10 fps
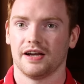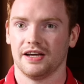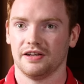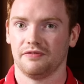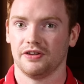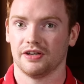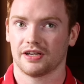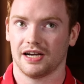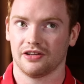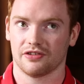And if you
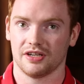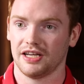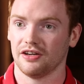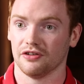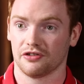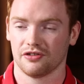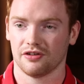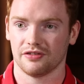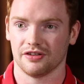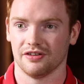catch late or
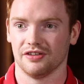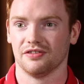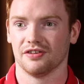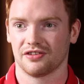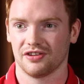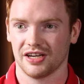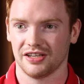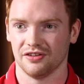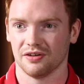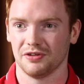short, they're going to deduct you.
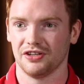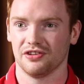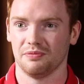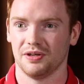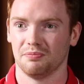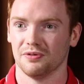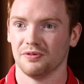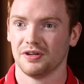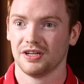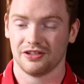You normally see
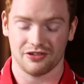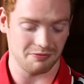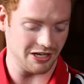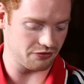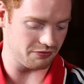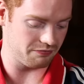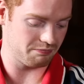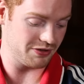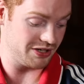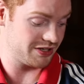people, gymnasts with
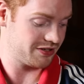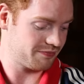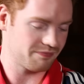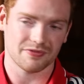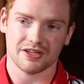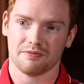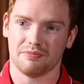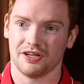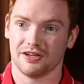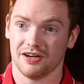big, big